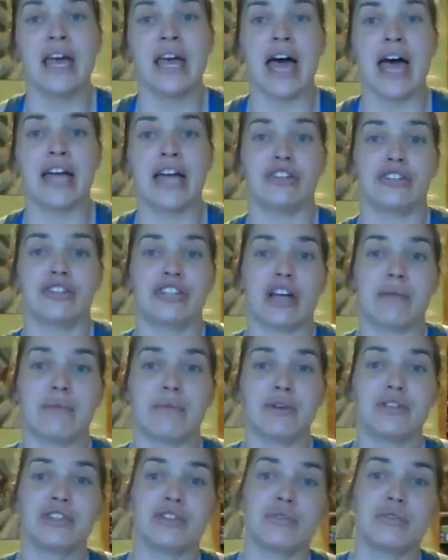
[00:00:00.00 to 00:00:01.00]
and your
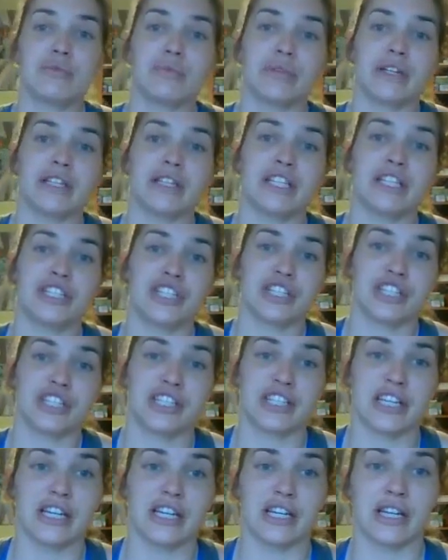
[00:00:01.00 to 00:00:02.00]
doubles are really just
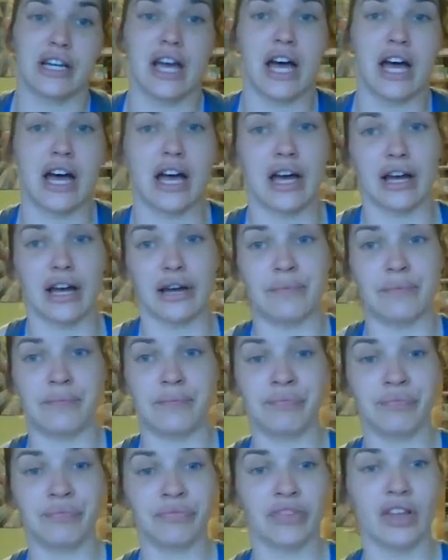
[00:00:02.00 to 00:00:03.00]

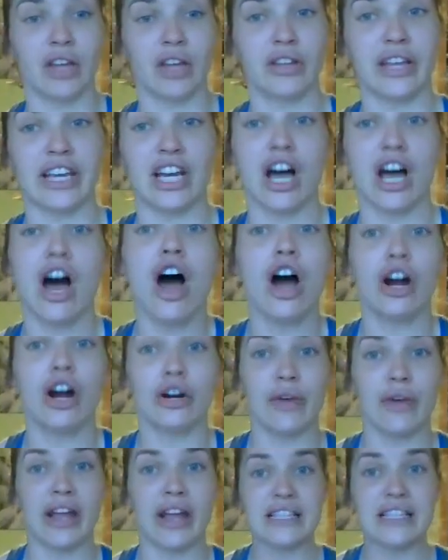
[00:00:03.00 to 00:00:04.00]
like a heart
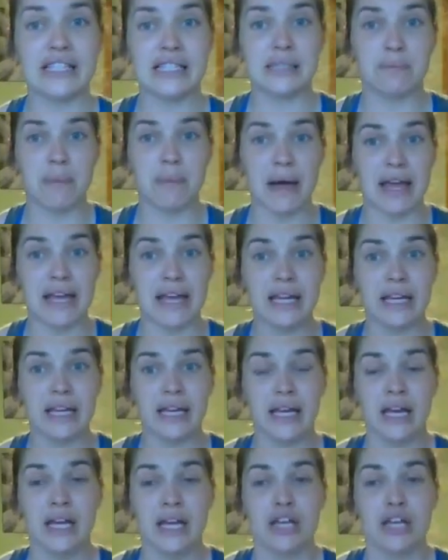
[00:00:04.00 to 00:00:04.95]
rate spike.